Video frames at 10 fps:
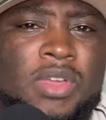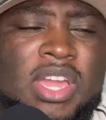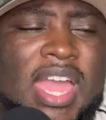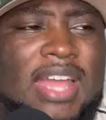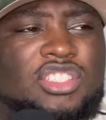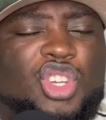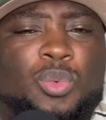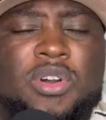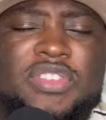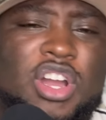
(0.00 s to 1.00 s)
And so
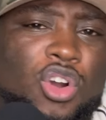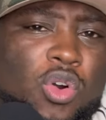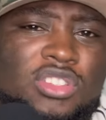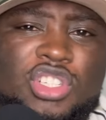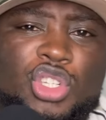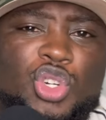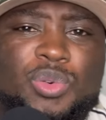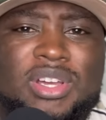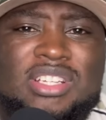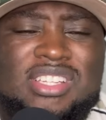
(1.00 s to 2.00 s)
what they're going to do
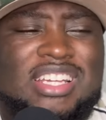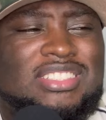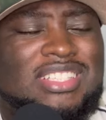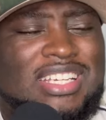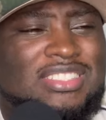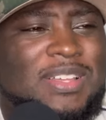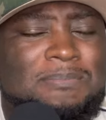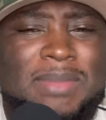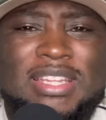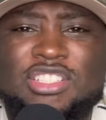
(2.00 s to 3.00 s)
is, is, is
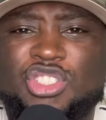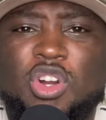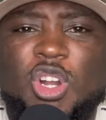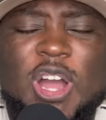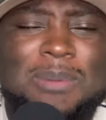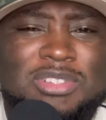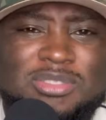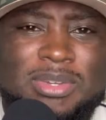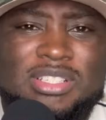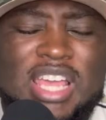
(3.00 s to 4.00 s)
diminish your
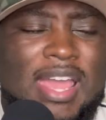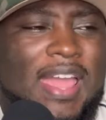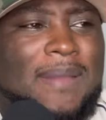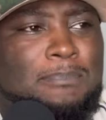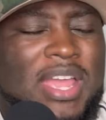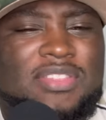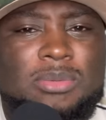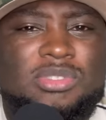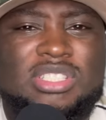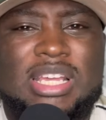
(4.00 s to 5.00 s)
accomplishments and make them
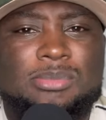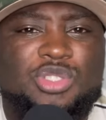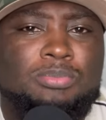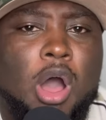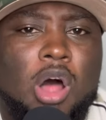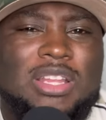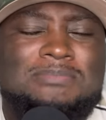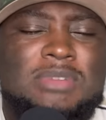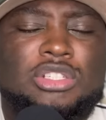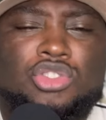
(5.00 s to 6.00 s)
seem small and
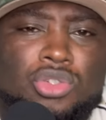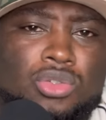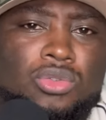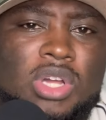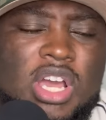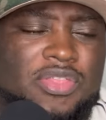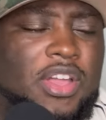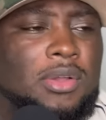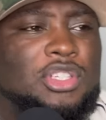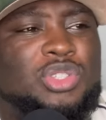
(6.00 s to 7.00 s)
minuscule. They're
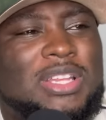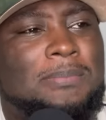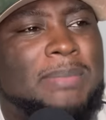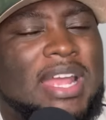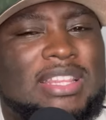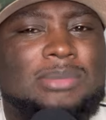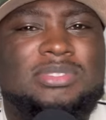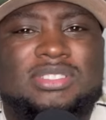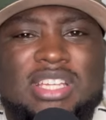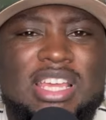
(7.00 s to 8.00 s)
gonna try to make them
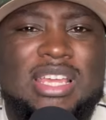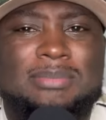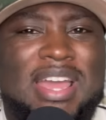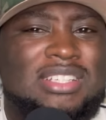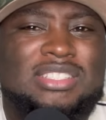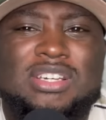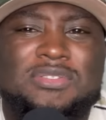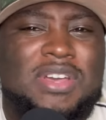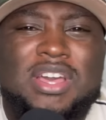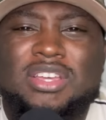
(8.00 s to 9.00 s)
seem as if
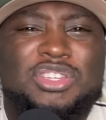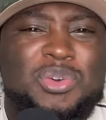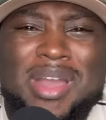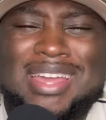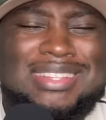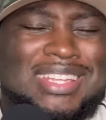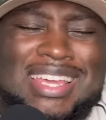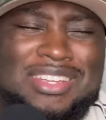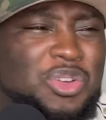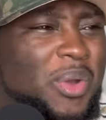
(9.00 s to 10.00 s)
you ain't
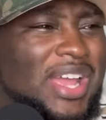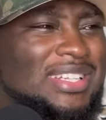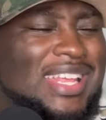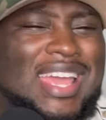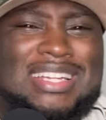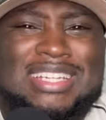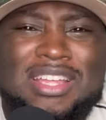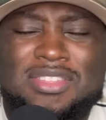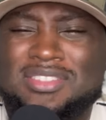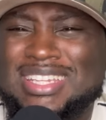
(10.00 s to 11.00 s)
did you ain't did
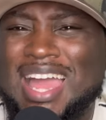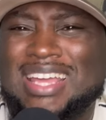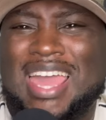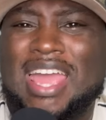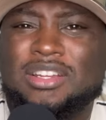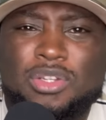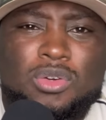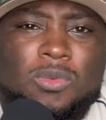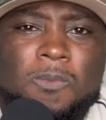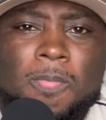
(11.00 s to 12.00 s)
nothing that I can't
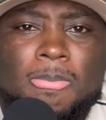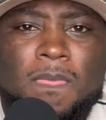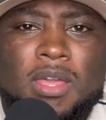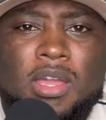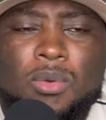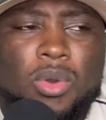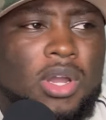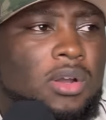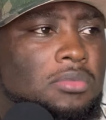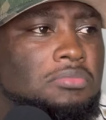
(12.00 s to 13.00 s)
do.
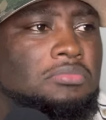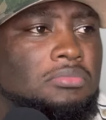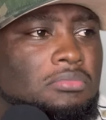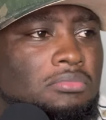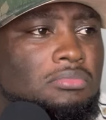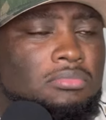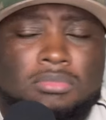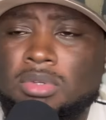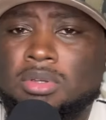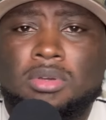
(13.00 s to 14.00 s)
Well,
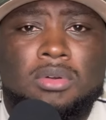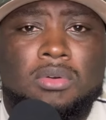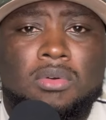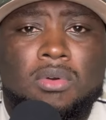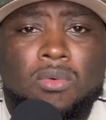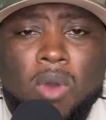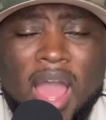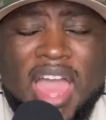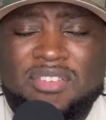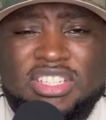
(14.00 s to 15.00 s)
why
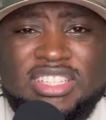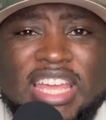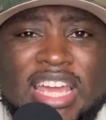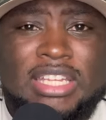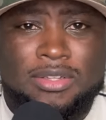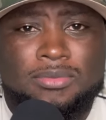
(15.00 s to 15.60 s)
haven't you did it?